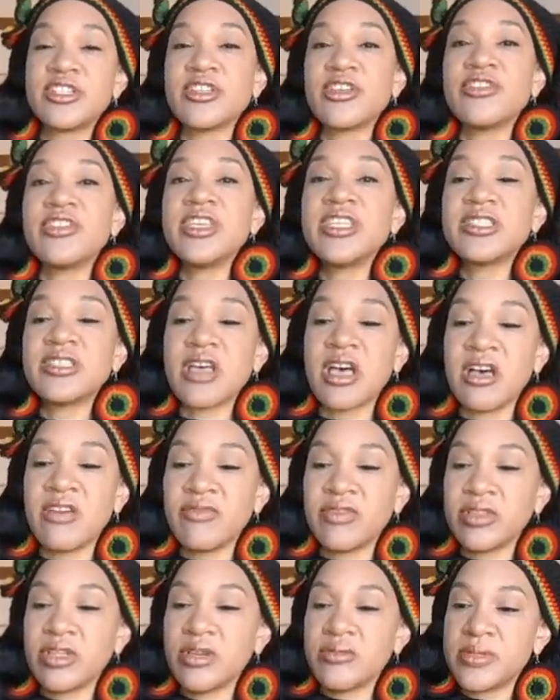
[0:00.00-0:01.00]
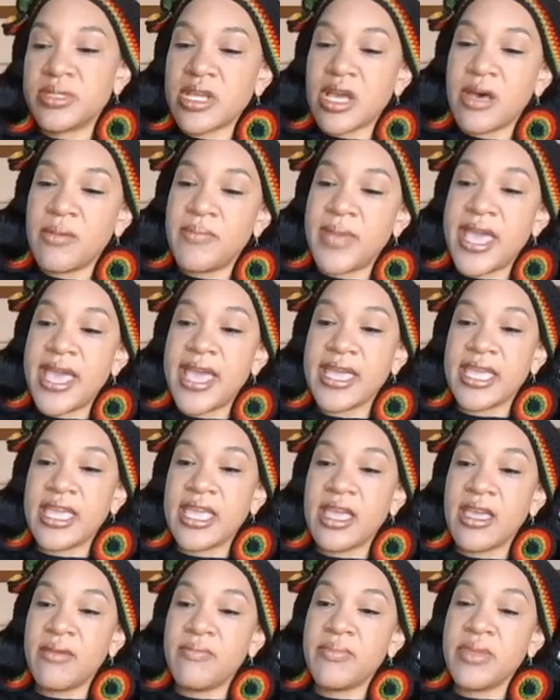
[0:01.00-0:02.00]
So this envelope style bag
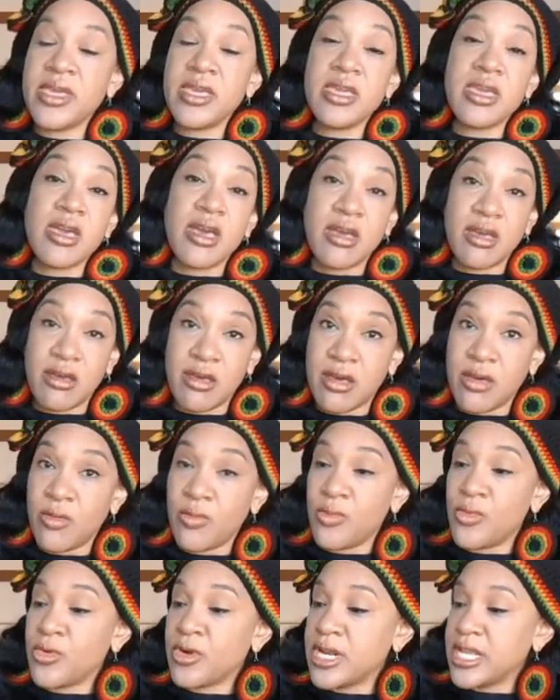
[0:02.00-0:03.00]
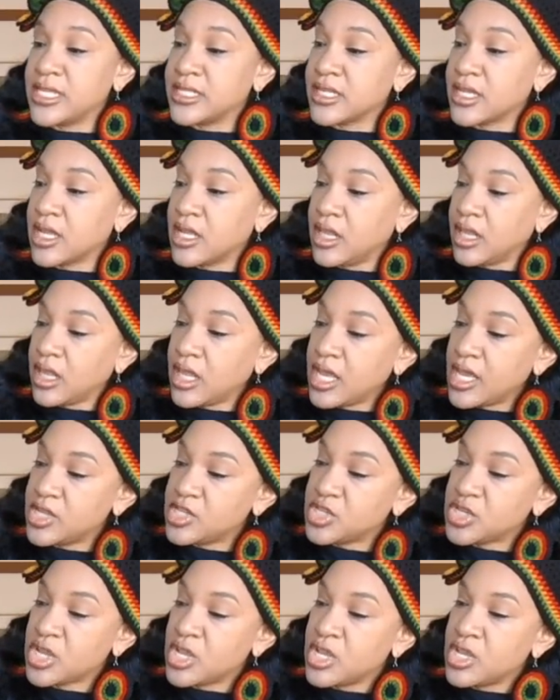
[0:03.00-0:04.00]
can be uh, worn as a
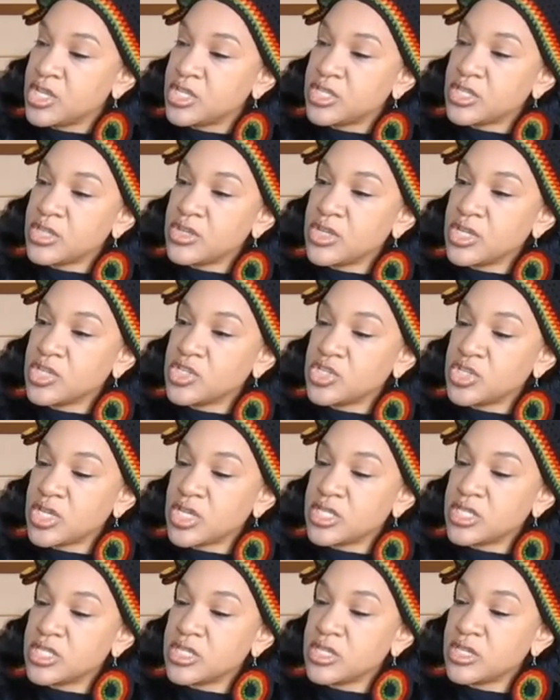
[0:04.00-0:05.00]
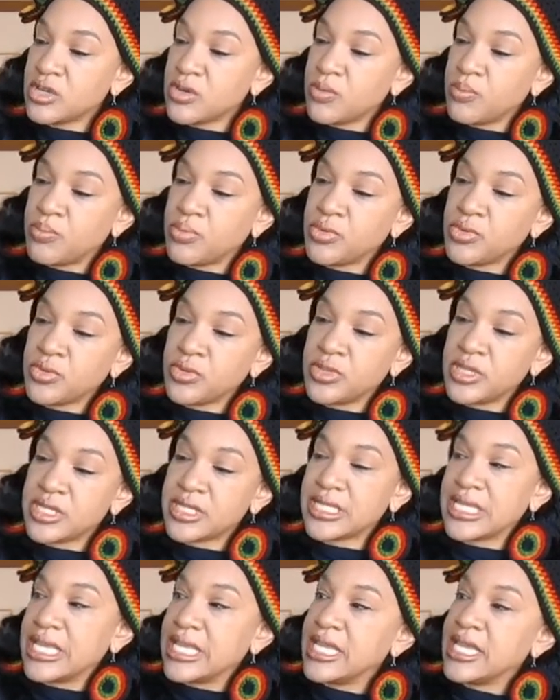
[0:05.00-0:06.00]
clutch. So you can just, you know, pull
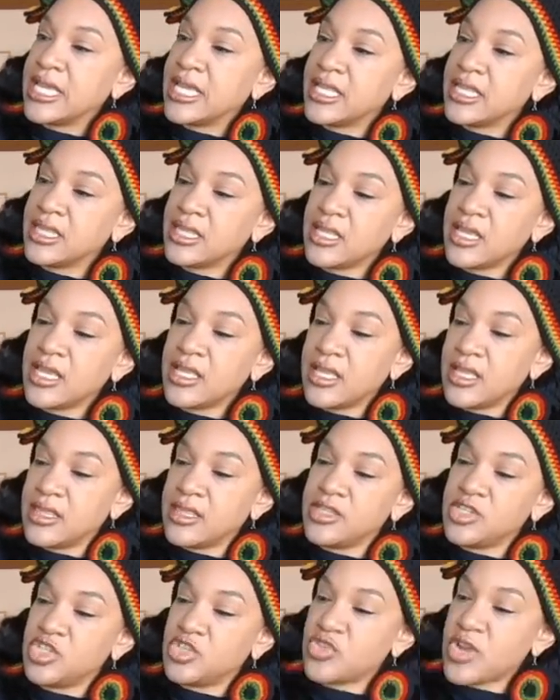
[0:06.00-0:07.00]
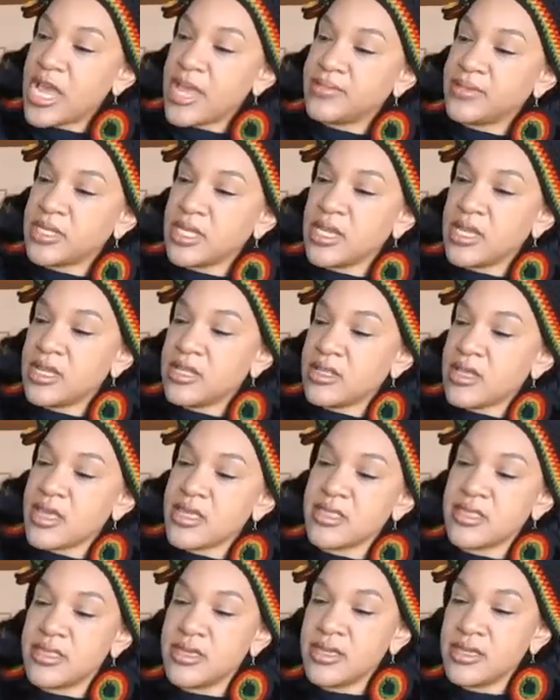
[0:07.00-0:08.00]
this in, the straps in
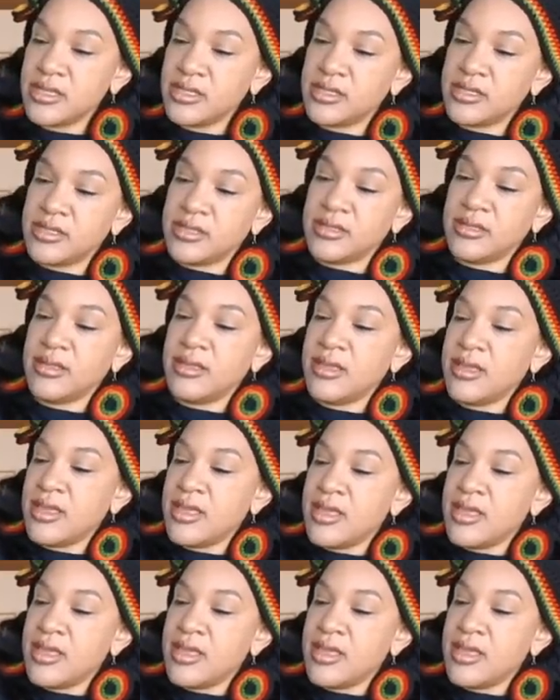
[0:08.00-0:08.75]
like this,